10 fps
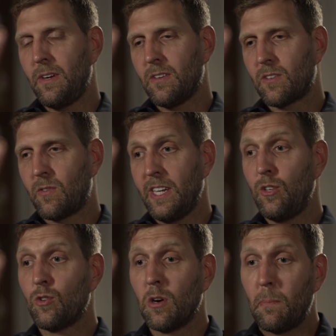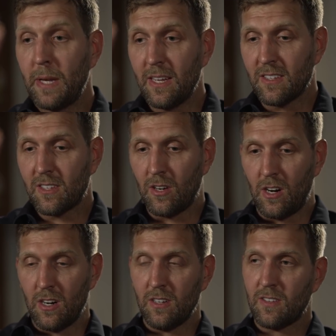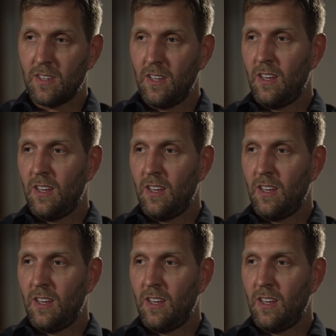There's great European stars